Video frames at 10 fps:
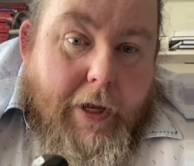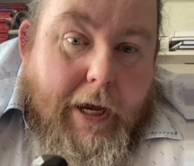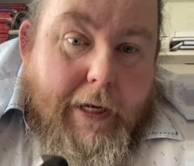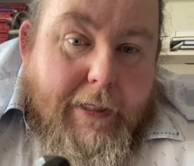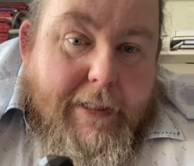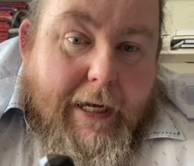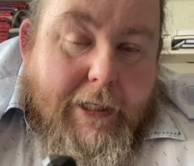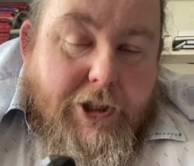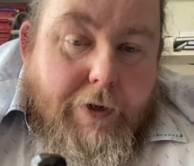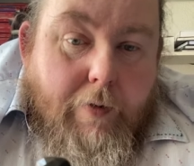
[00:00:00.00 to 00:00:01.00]
And it's
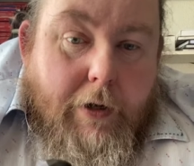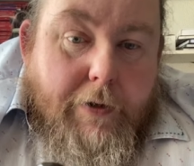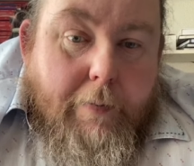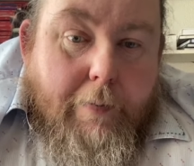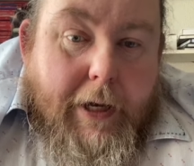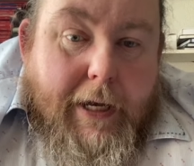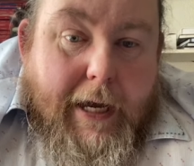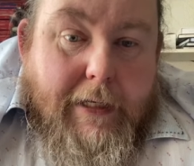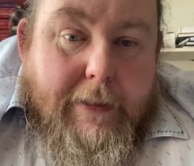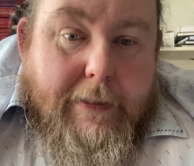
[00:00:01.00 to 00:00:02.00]
actually, rather than being
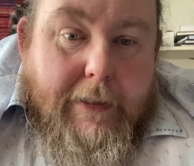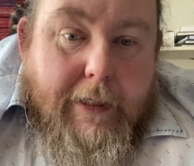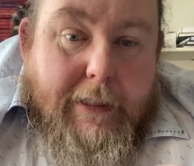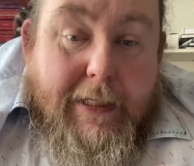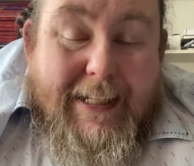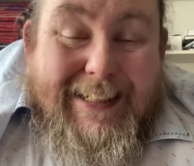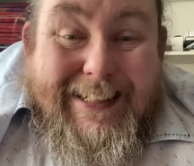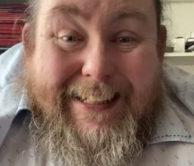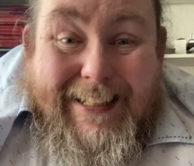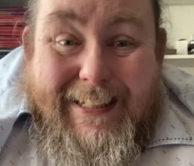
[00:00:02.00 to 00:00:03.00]
8-sided, it's
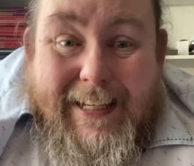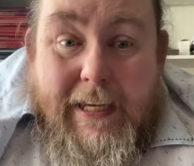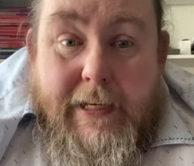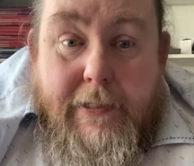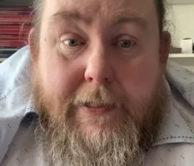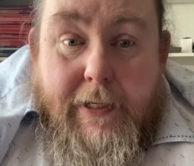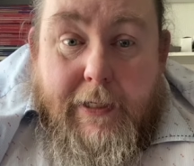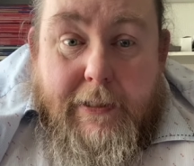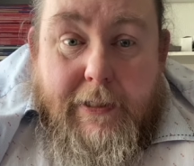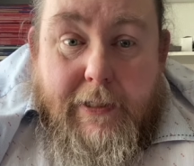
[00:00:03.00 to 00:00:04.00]

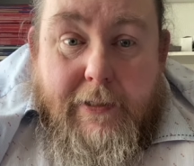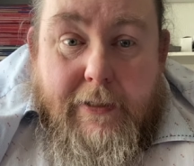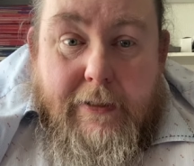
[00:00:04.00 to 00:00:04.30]
16-sided.